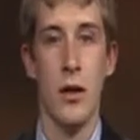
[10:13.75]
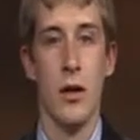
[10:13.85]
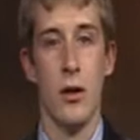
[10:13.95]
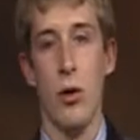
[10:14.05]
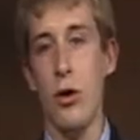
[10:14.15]

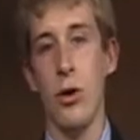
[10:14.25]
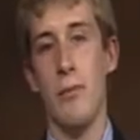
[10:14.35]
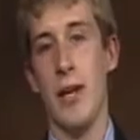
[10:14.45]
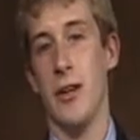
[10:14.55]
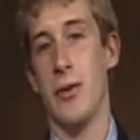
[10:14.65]
The local
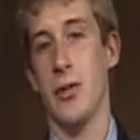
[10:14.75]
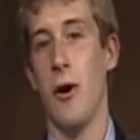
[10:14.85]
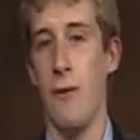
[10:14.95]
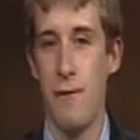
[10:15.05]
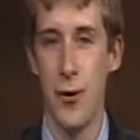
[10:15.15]
media was
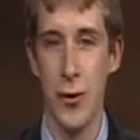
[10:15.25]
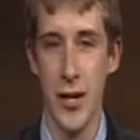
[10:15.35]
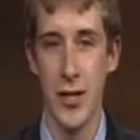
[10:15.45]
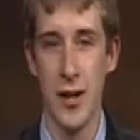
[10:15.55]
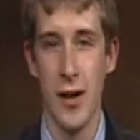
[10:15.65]
so
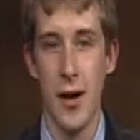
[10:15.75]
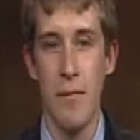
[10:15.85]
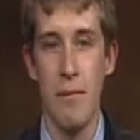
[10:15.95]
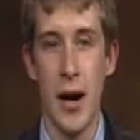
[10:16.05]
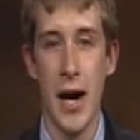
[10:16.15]
foolish
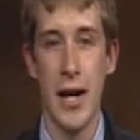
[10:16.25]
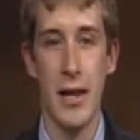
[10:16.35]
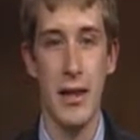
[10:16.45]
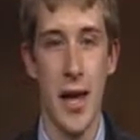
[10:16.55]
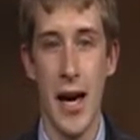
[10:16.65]

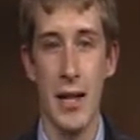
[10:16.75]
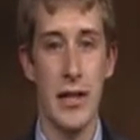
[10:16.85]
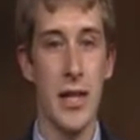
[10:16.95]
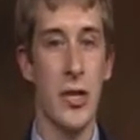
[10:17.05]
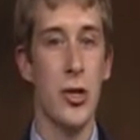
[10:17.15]
by
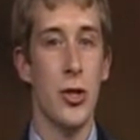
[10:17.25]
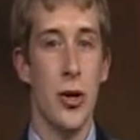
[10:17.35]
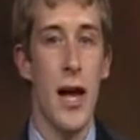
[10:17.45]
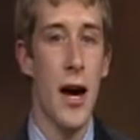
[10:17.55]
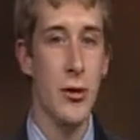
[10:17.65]
that they
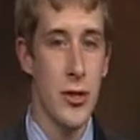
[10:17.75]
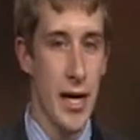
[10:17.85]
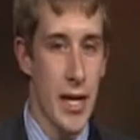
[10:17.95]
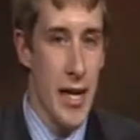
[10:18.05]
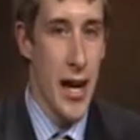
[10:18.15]
stood
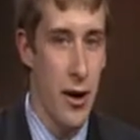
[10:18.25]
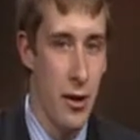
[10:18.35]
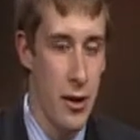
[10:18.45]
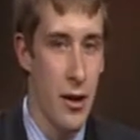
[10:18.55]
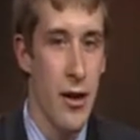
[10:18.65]
outside of the
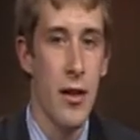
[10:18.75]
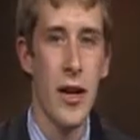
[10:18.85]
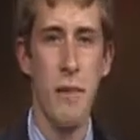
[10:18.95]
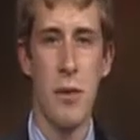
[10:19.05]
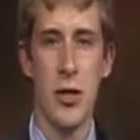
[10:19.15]
aisle
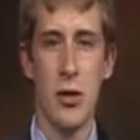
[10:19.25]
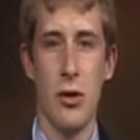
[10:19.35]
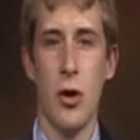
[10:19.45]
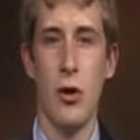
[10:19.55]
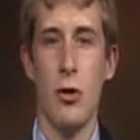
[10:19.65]
like a bunch of
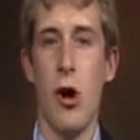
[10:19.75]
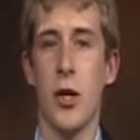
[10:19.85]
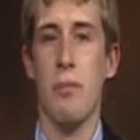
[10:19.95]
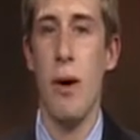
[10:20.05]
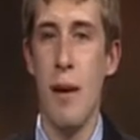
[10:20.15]
little
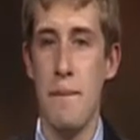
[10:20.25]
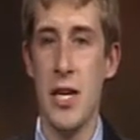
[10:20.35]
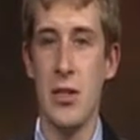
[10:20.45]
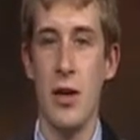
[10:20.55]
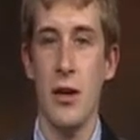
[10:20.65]
lost
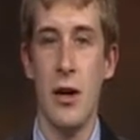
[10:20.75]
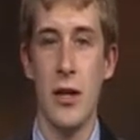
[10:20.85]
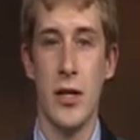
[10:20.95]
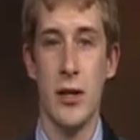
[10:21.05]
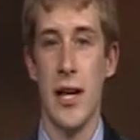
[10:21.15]
puppies
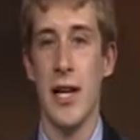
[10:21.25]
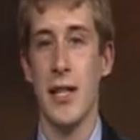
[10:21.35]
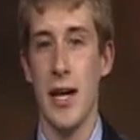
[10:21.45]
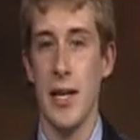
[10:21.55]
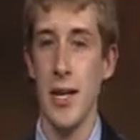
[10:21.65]
until the
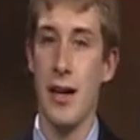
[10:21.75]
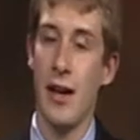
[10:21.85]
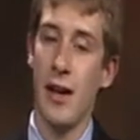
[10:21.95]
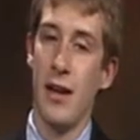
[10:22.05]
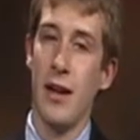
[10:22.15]
SID
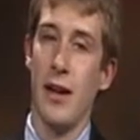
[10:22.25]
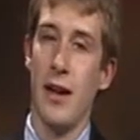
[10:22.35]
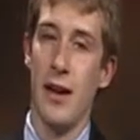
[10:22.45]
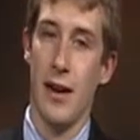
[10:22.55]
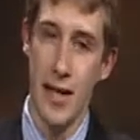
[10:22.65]

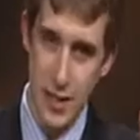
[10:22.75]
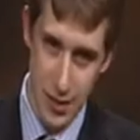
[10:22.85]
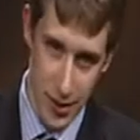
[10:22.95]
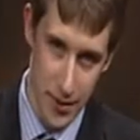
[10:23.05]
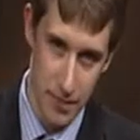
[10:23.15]

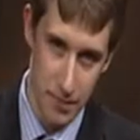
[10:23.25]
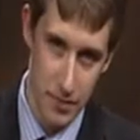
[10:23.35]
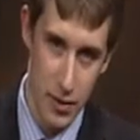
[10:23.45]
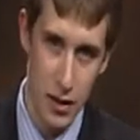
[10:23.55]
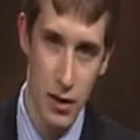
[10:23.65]
nicely
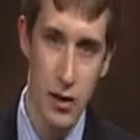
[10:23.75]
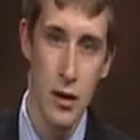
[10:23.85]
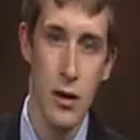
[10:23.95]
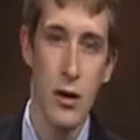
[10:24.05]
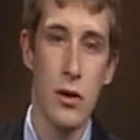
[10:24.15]

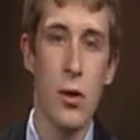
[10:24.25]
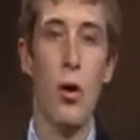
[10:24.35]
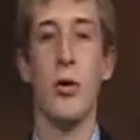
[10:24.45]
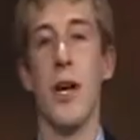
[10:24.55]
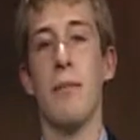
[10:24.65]

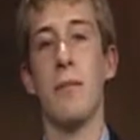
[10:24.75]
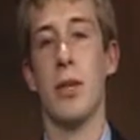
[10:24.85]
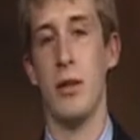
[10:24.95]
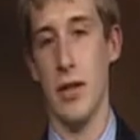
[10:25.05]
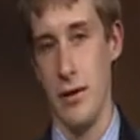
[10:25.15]
told them
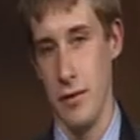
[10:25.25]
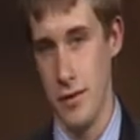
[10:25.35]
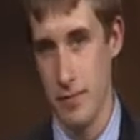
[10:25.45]
to leave.